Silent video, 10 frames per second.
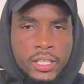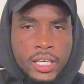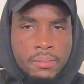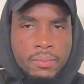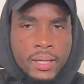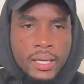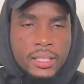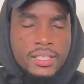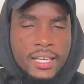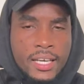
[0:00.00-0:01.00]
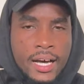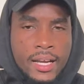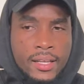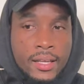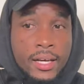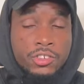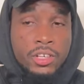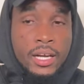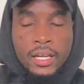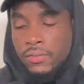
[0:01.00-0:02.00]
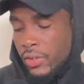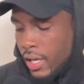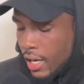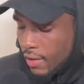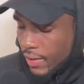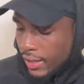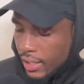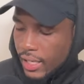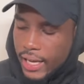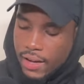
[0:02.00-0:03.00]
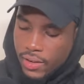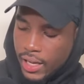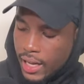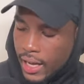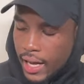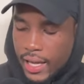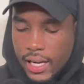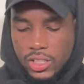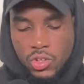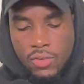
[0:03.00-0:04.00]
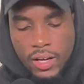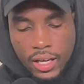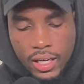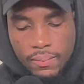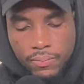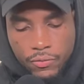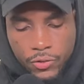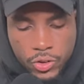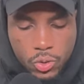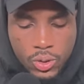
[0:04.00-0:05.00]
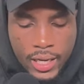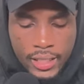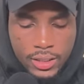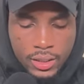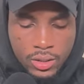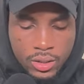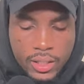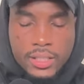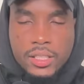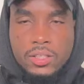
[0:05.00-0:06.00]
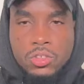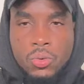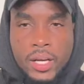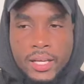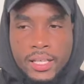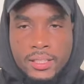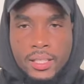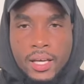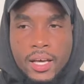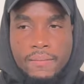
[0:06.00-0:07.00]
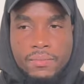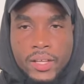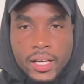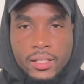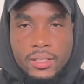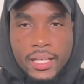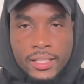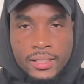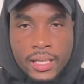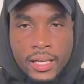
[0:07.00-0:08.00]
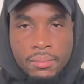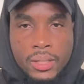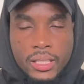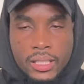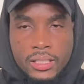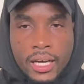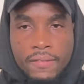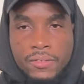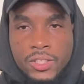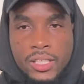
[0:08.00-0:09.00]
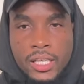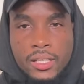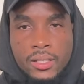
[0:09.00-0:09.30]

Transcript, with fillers: came up against at the national level. I think I have I, I also have a clip for you guys. You know, listen to what Dexter De- Dexter Lembikisa have to say in